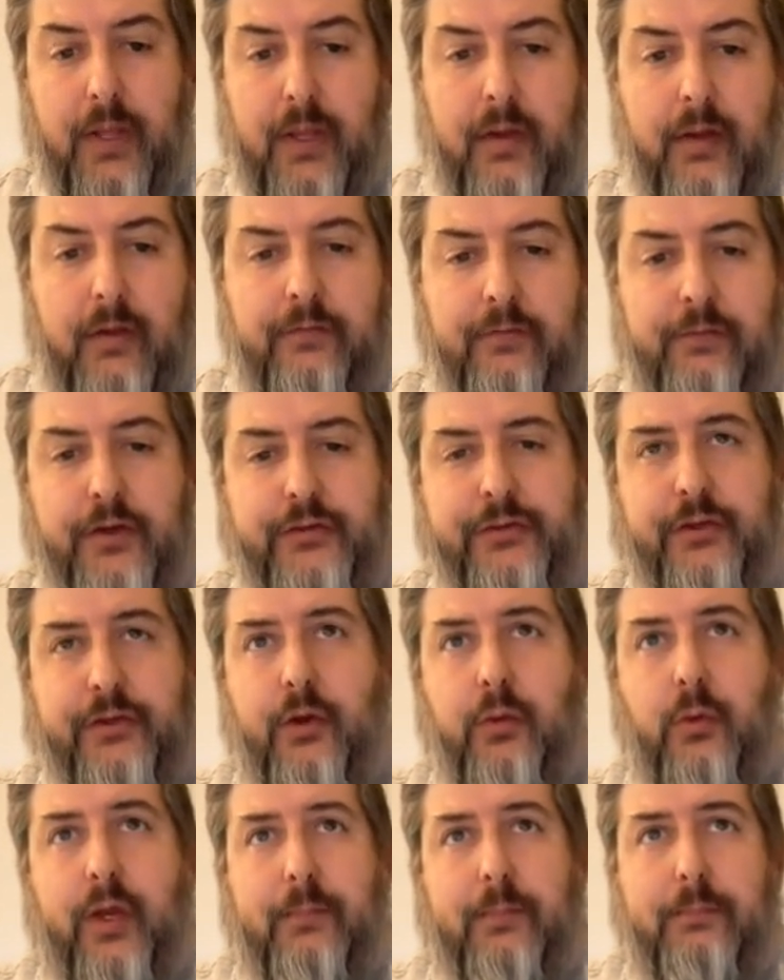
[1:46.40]
First, a
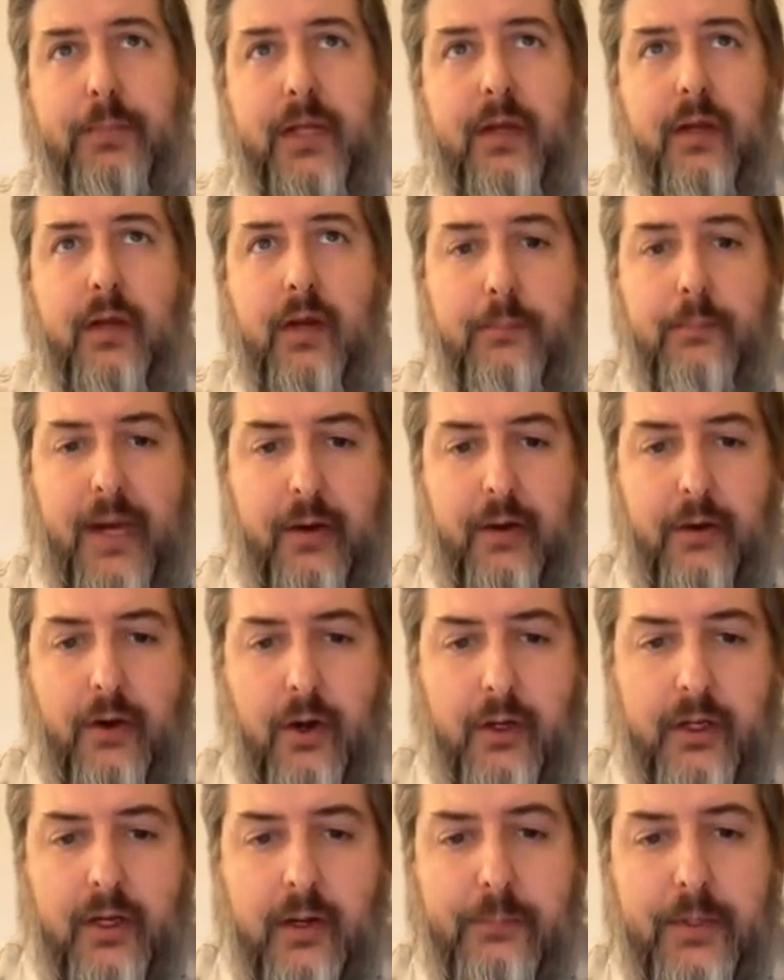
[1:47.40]
quick bit about
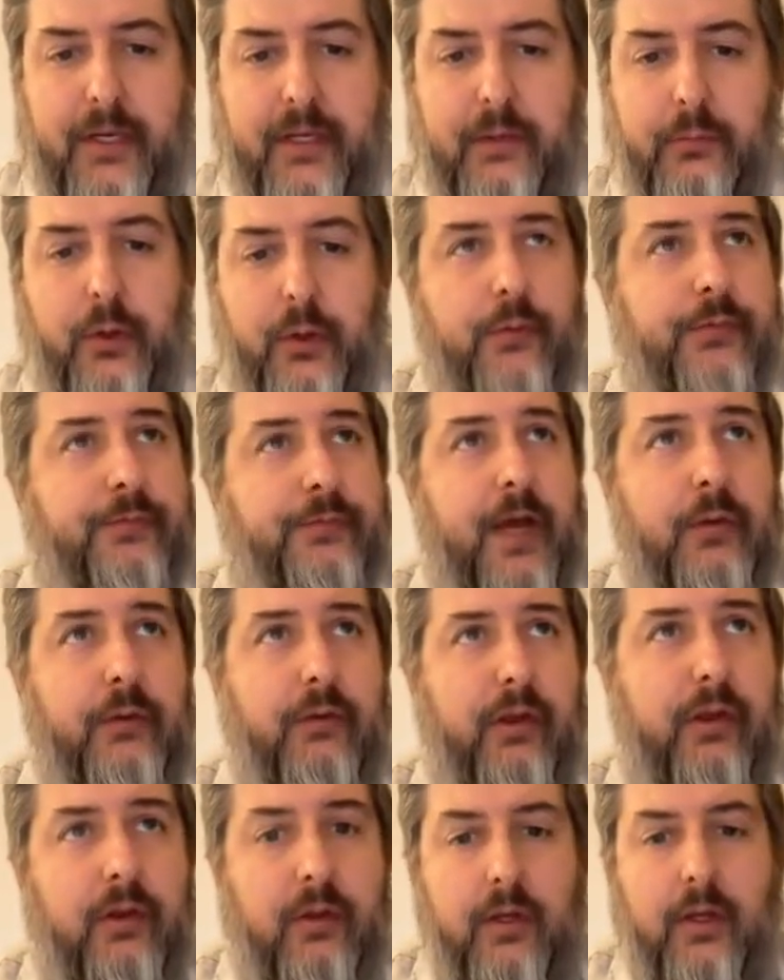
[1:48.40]
our company. We were
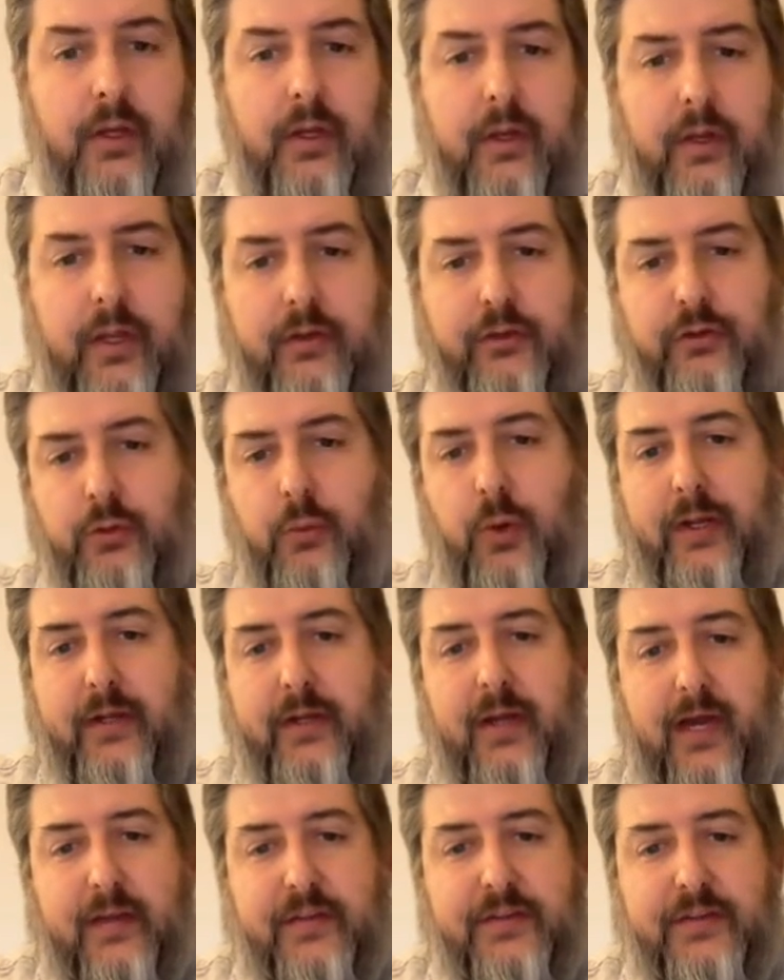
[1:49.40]
founded in
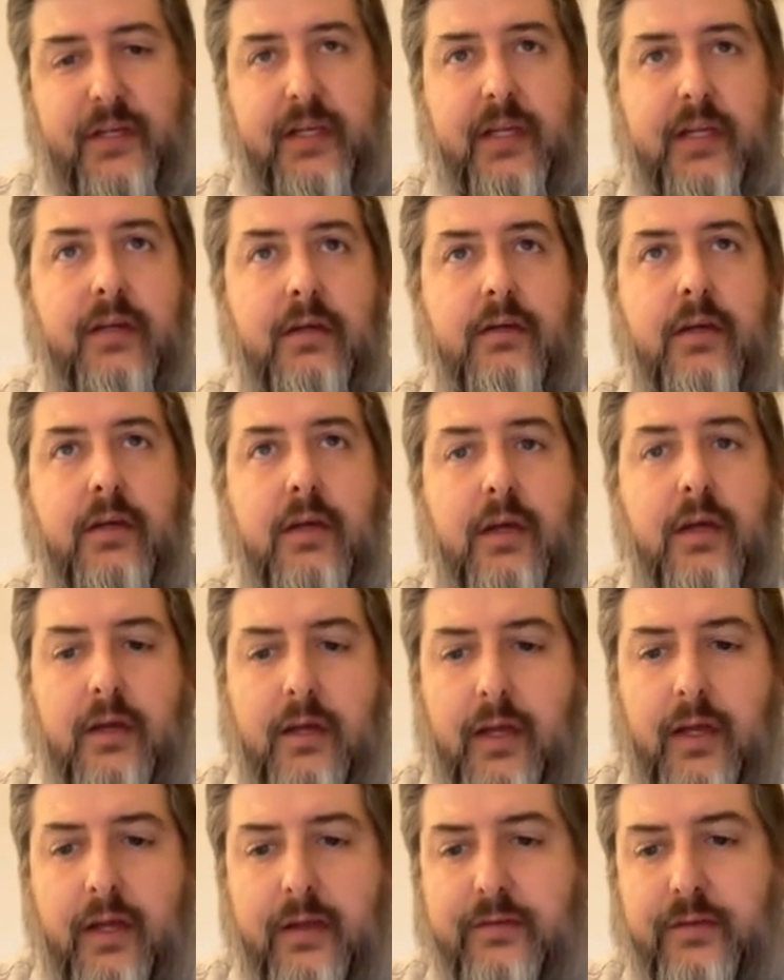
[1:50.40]
2019.
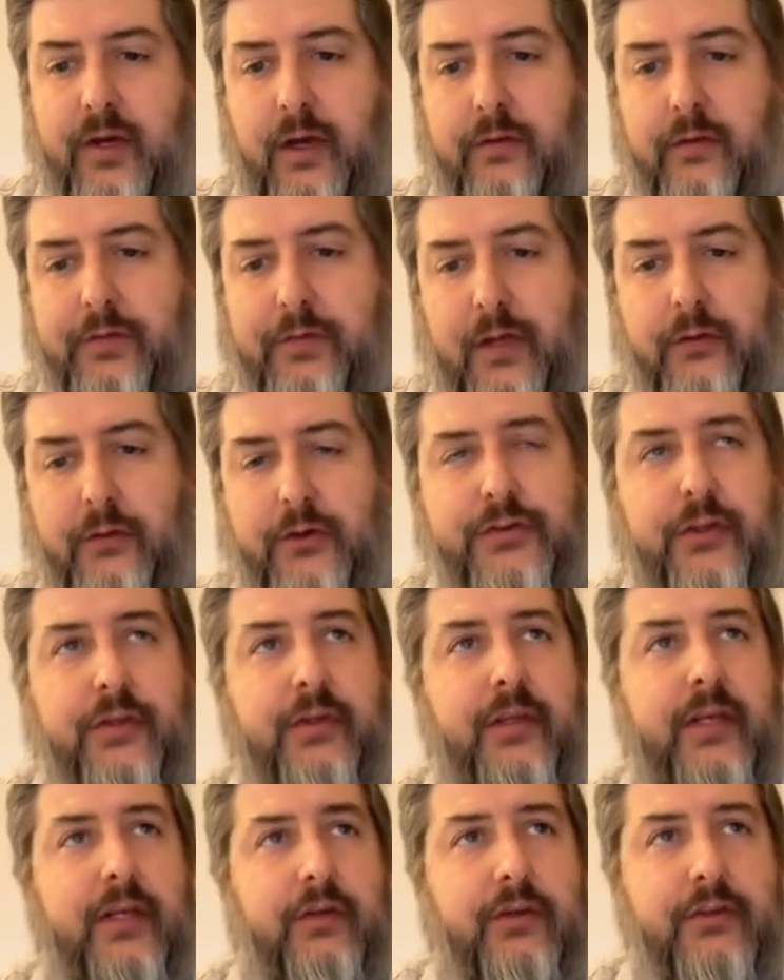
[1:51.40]
And our founders
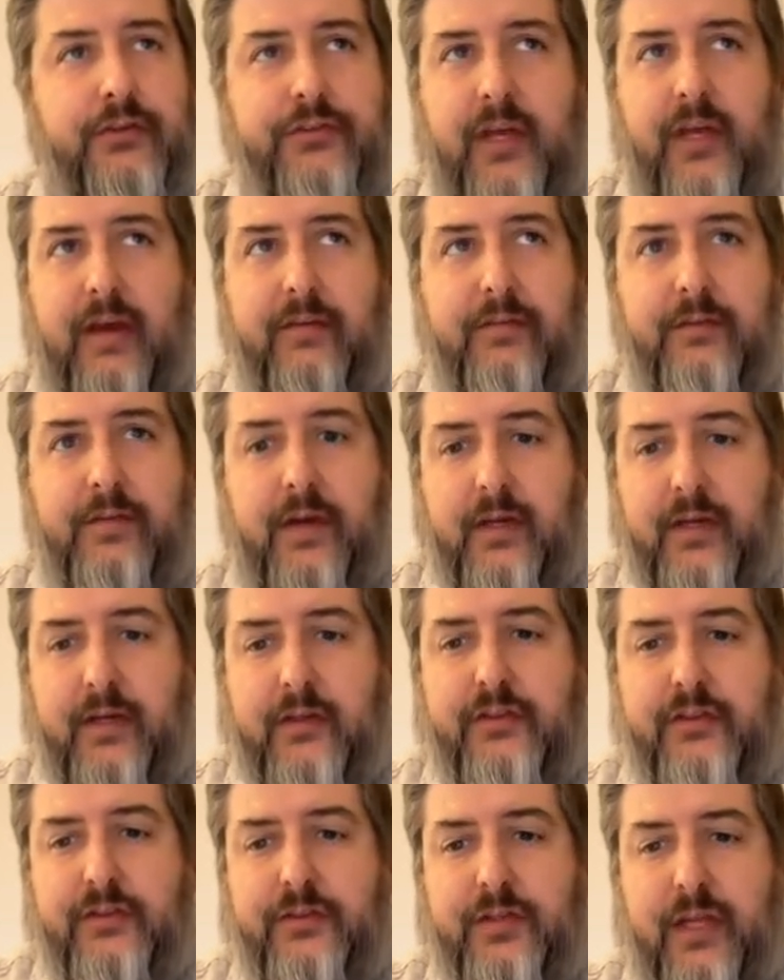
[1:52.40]
and leaders have an
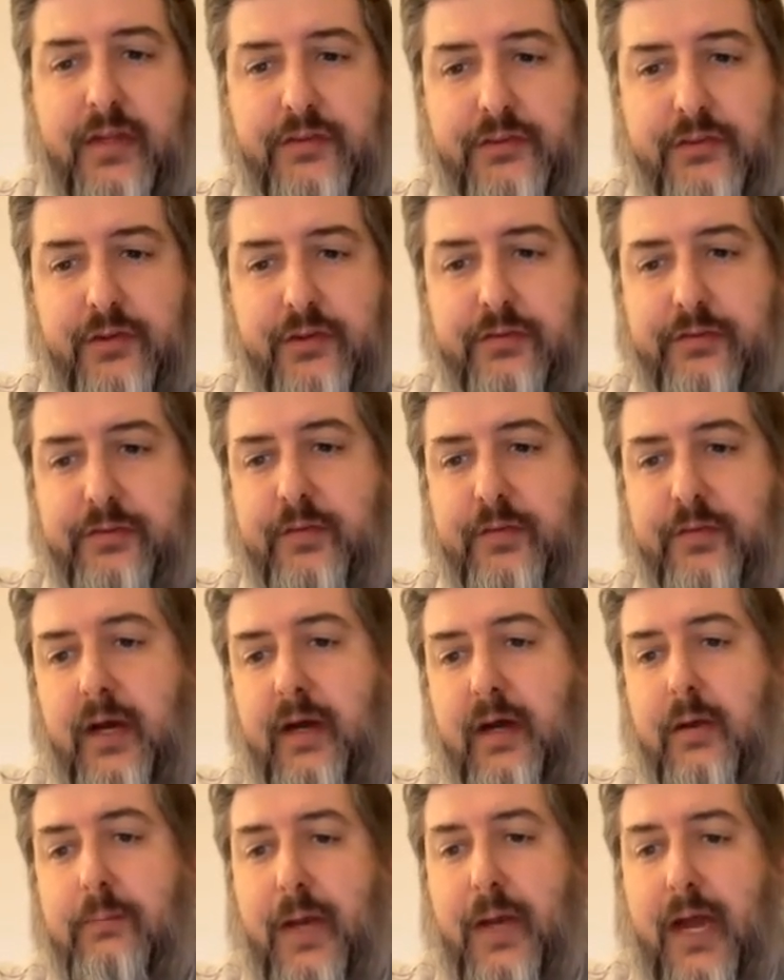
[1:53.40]
extensive
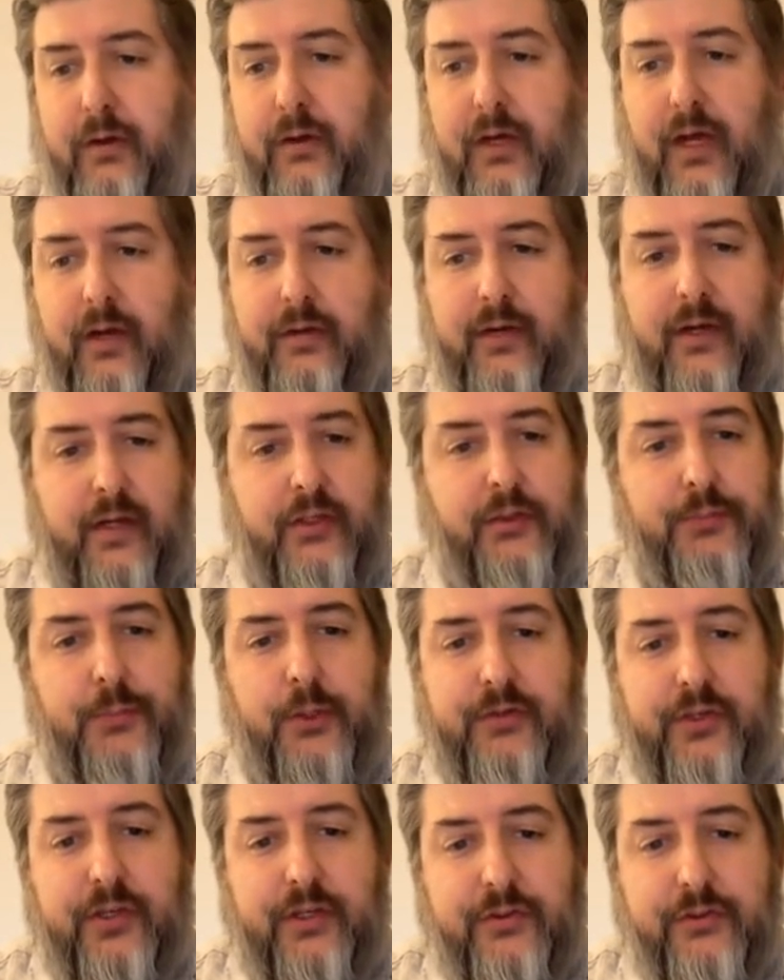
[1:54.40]
background and
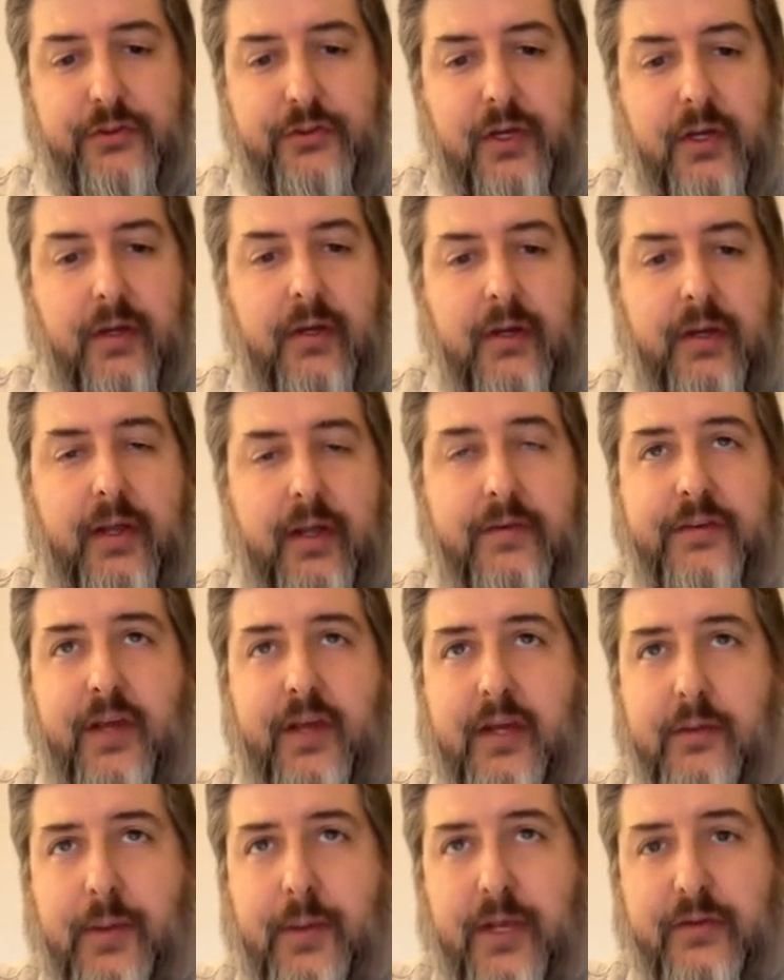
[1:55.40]
expertise in
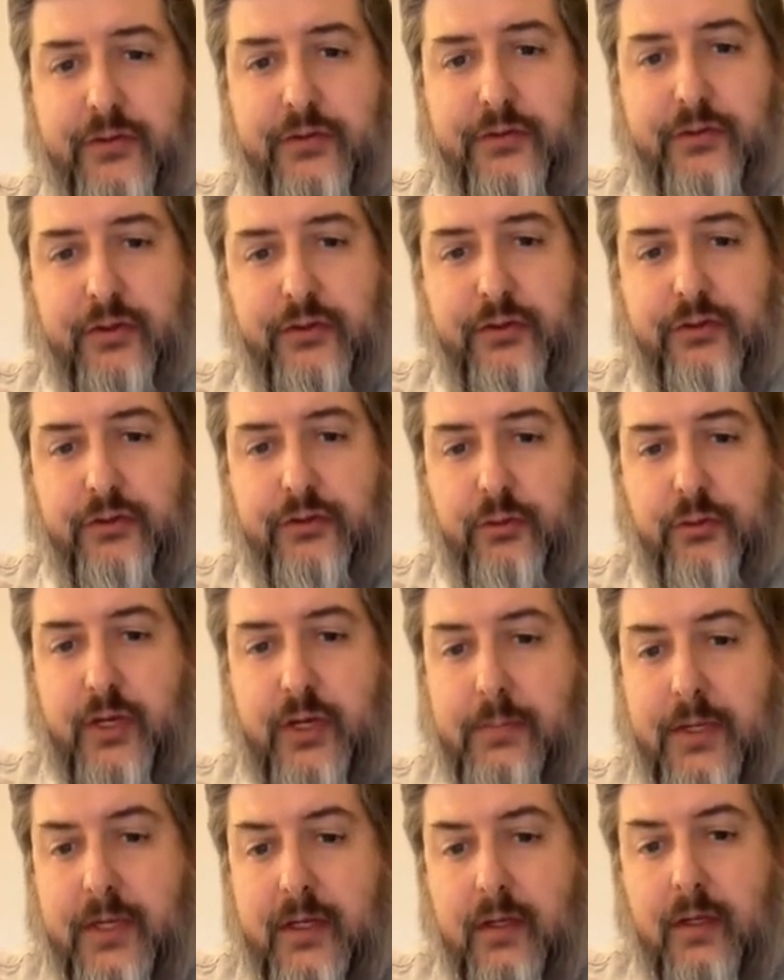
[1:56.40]
databases and
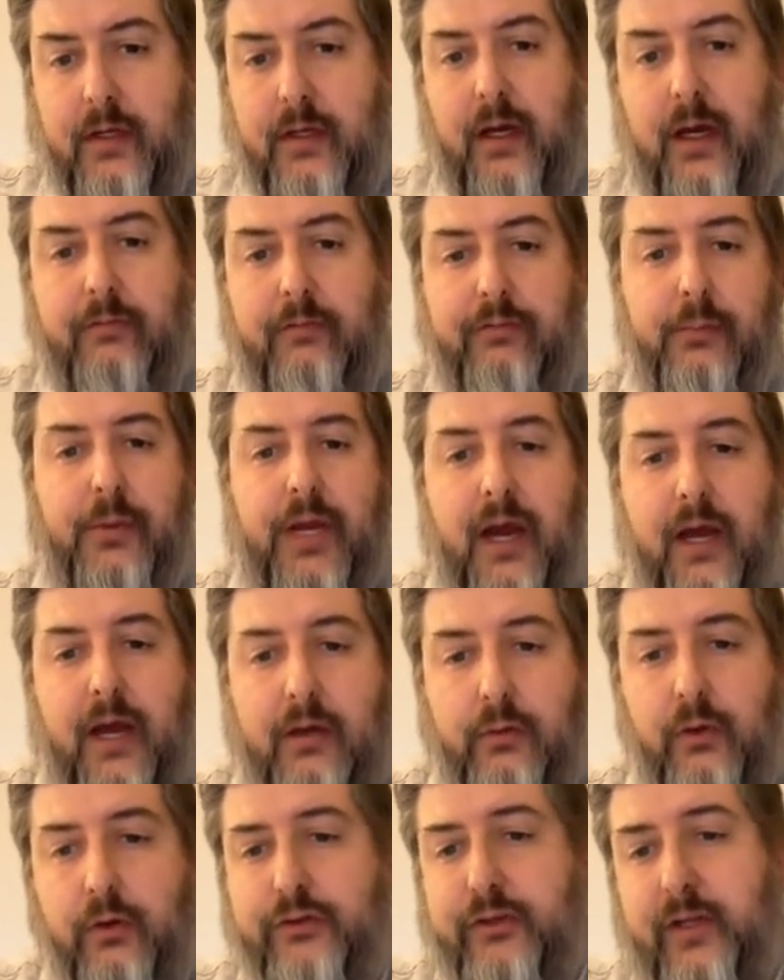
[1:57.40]
streaming from
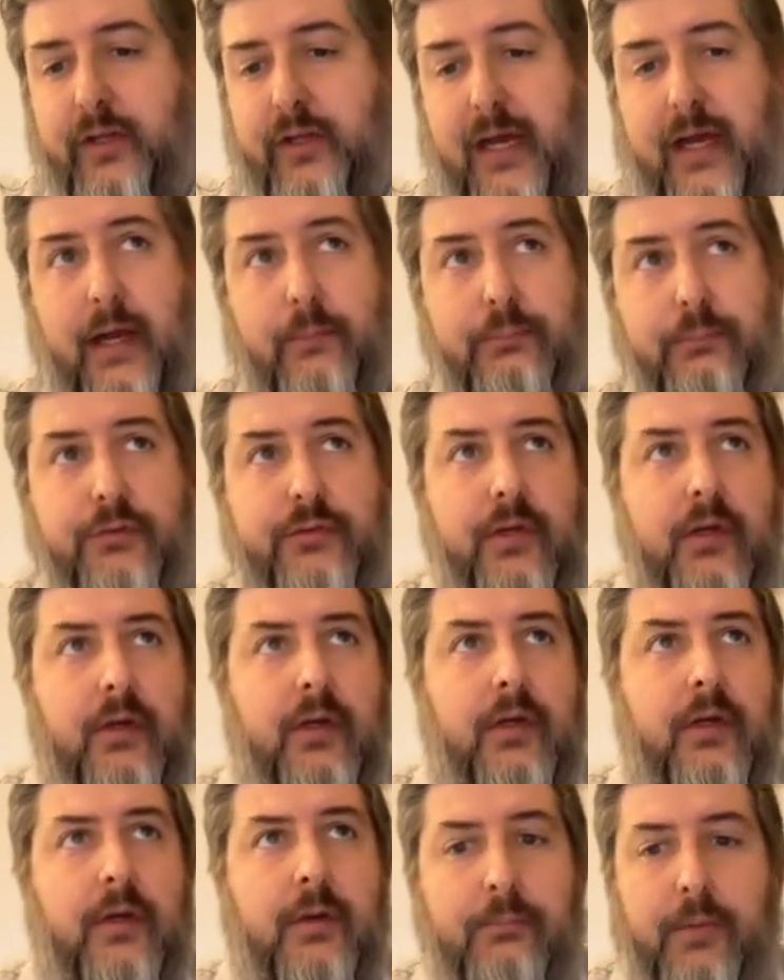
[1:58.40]
Cockroach Labs,
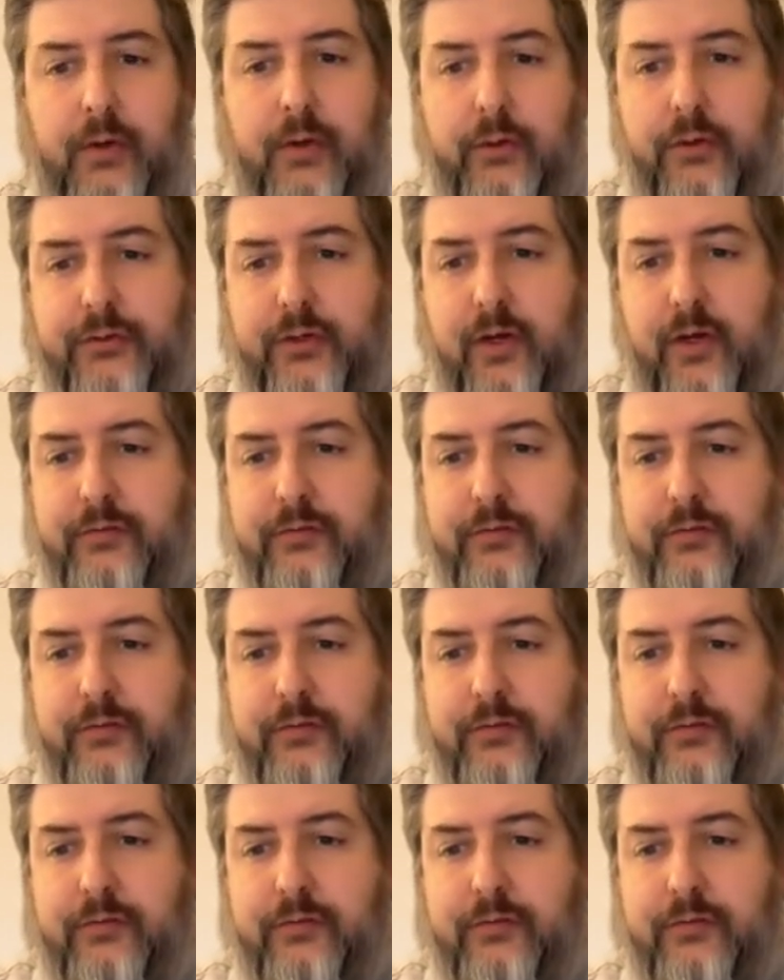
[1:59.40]
Microsoft